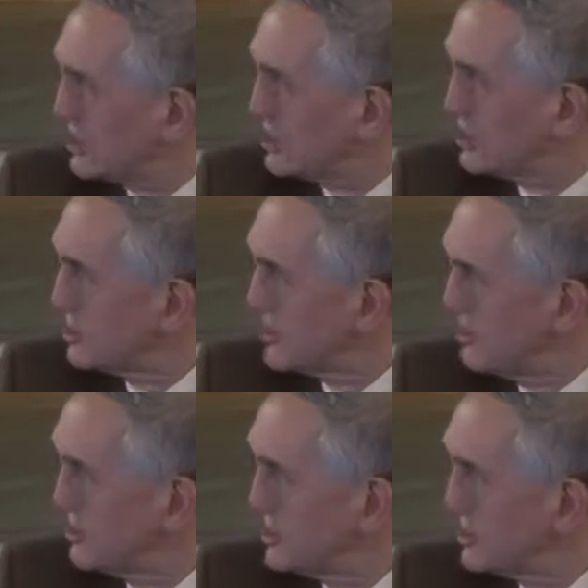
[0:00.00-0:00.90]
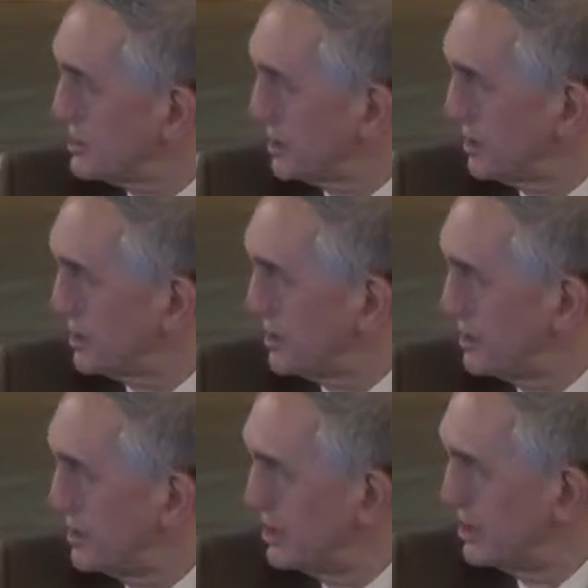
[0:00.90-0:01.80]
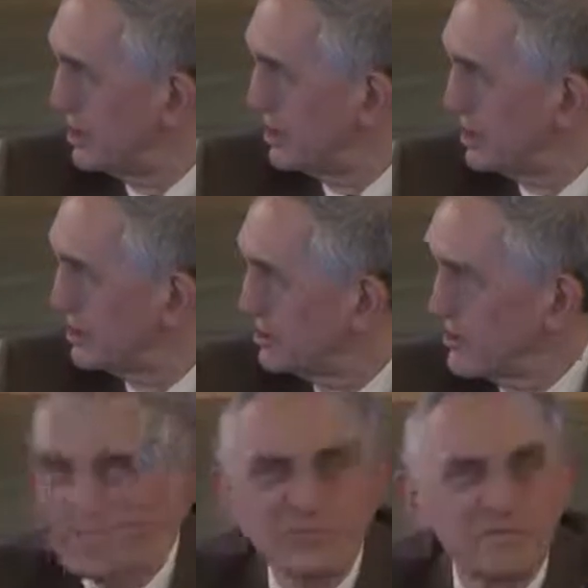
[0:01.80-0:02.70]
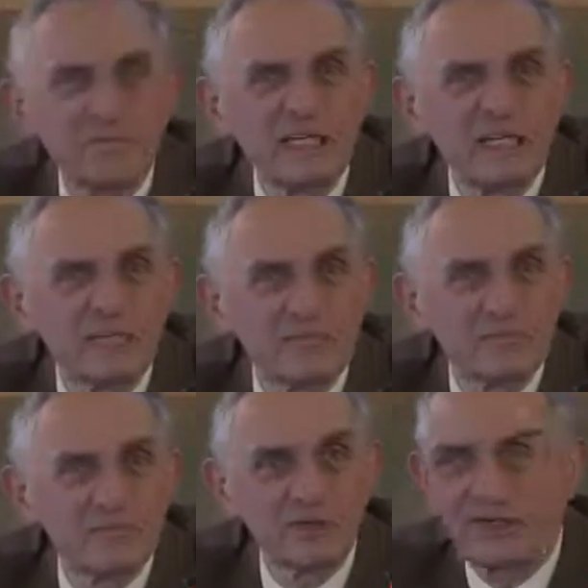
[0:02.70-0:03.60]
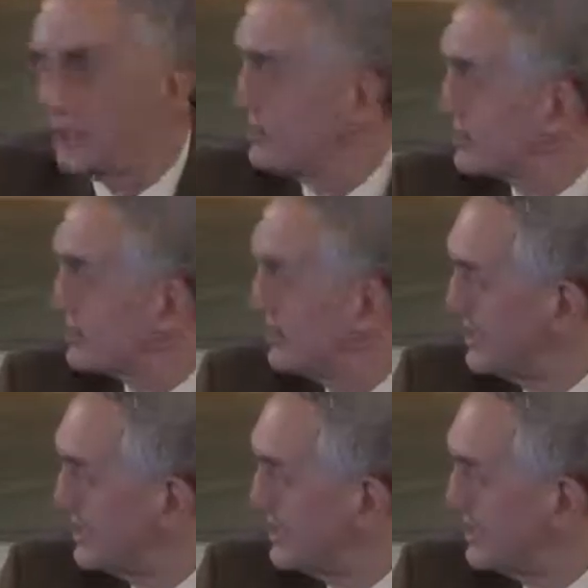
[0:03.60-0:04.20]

to jump ship, not to be like the British,